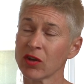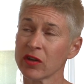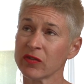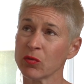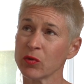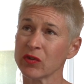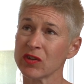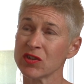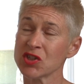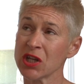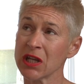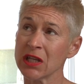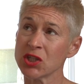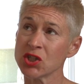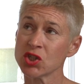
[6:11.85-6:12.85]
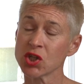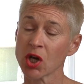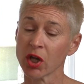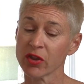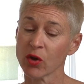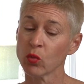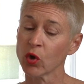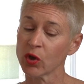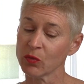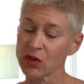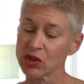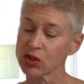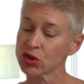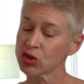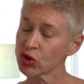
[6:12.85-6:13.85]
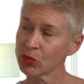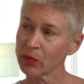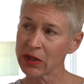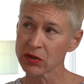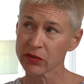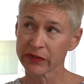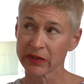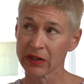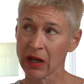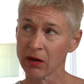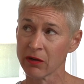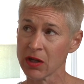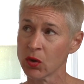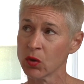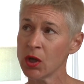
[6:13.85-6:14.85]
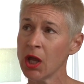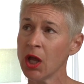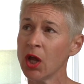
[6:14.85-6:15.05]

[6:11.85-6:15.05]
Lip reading: I suppose it's hinged on the 1 metre, 2 metre scenario,